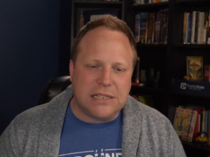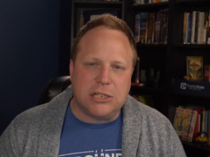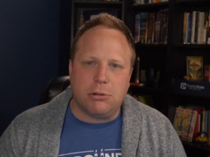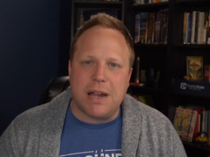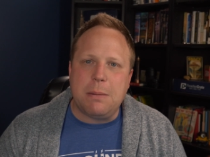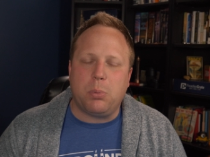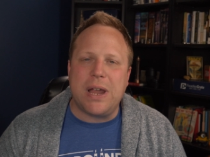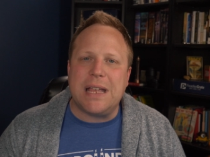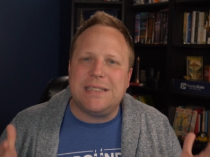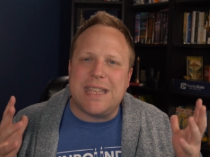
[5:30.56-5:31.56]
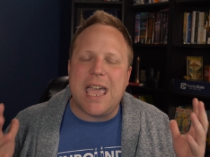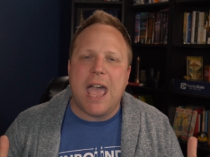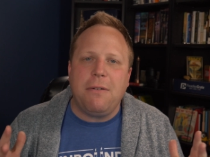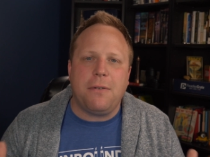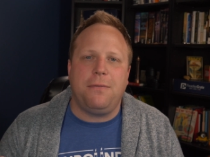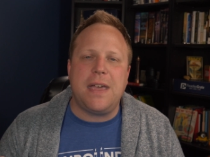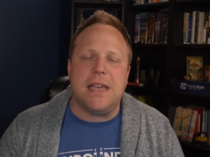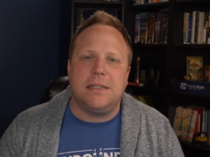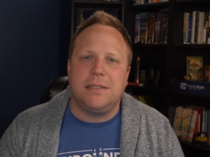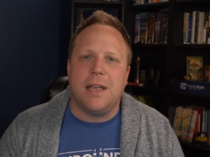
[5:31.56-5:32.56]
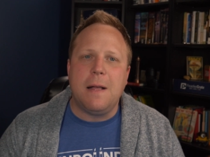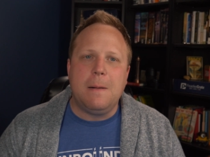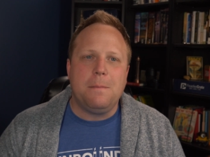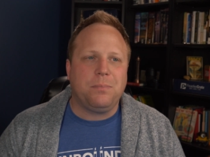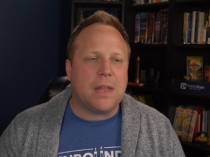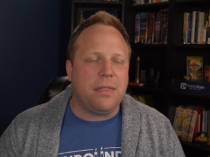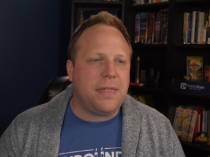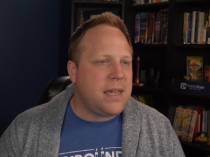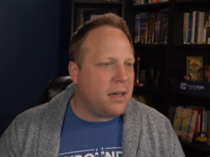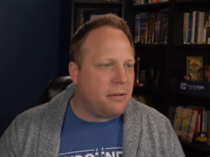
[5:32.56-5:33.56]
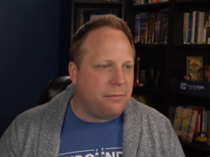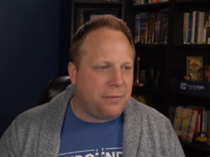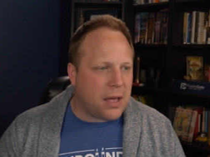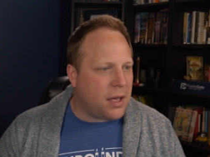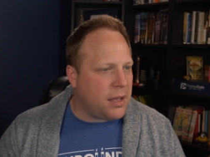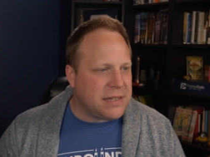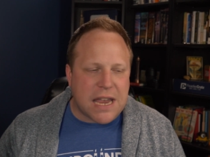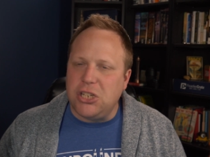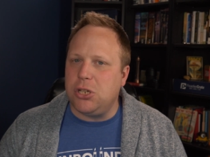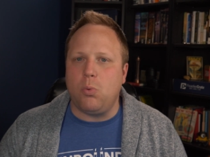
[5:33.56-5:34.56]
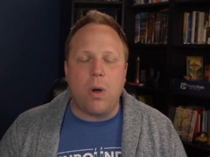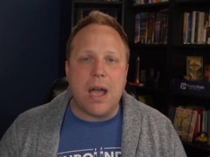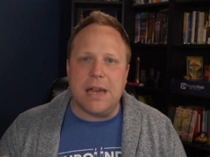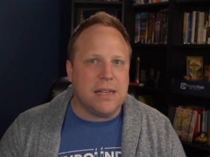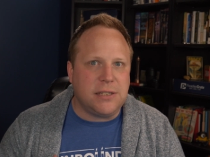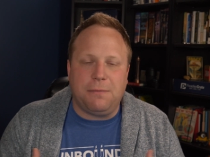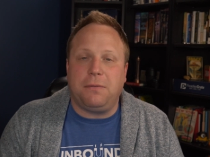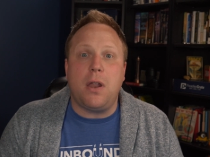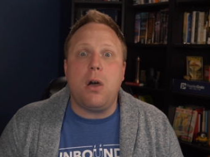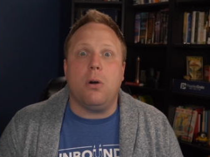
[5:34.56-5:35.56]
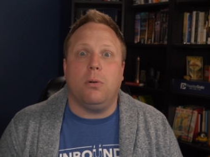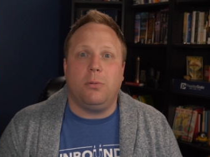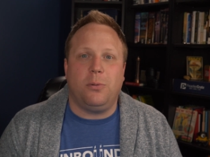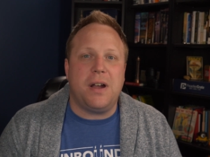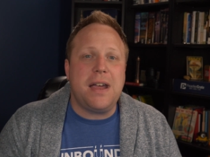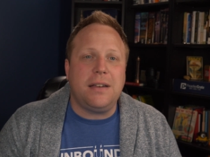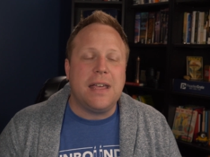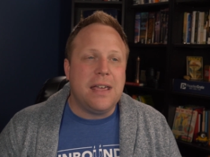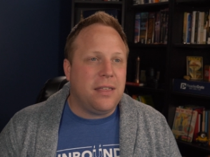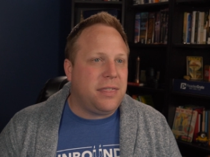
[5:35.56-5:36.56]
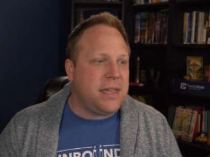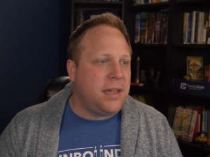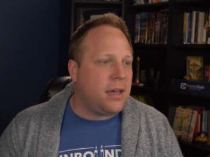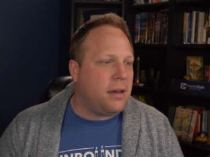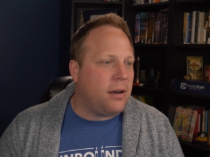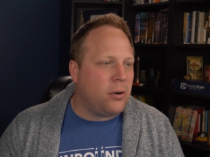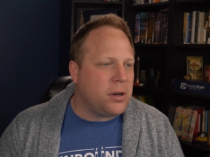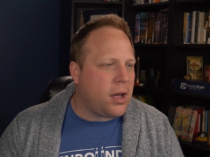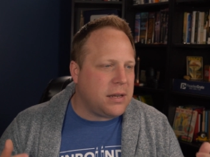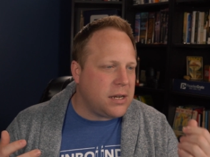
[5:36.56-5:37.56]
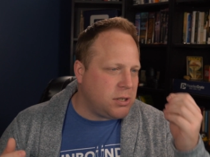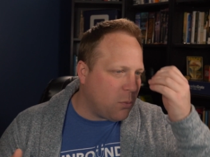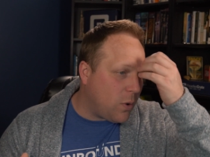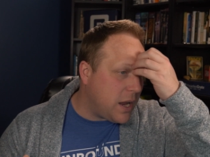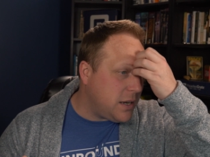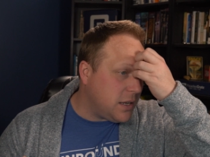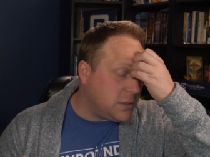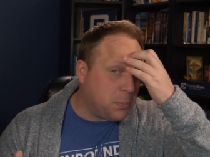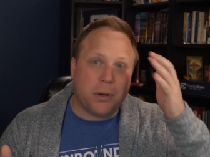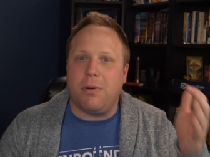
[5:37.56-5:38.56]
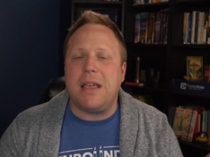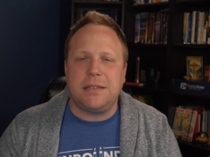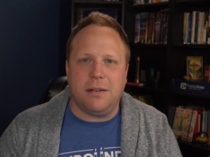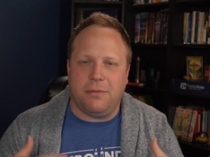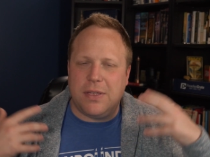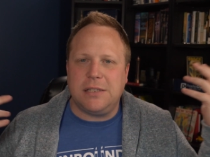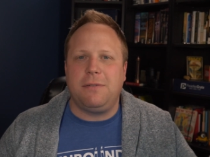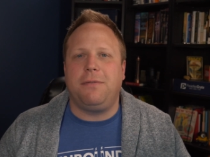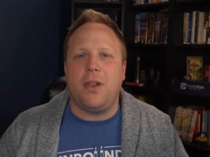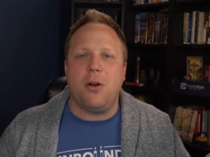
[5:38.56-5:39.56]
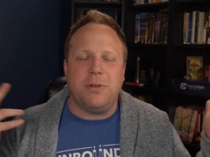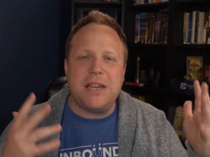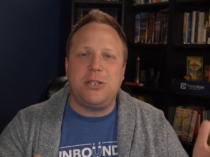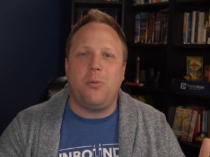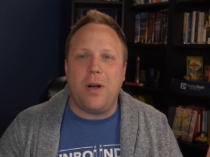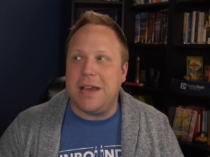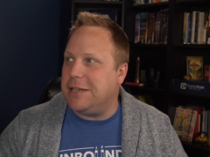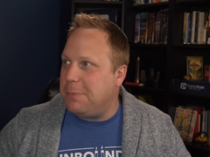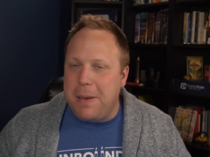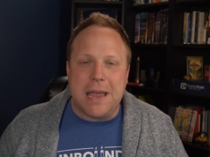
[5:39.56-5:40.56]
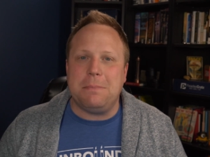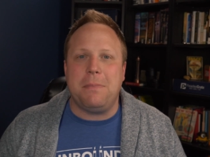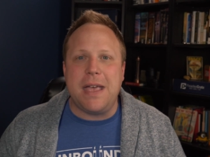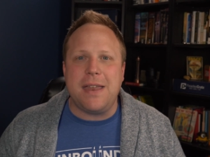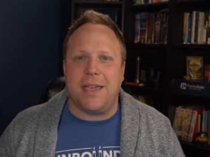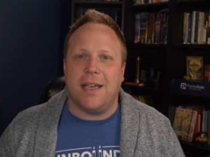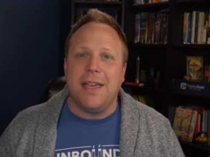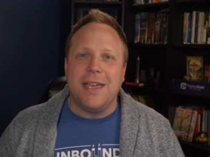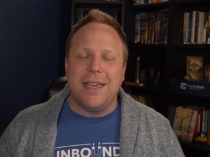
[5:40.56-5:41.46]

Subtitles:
great brands, they have a face. Think of Nationwide, it's Flow, right? Or not Nationwide, it's Progressive, that's Flow. Nationwide is Peyton Manning,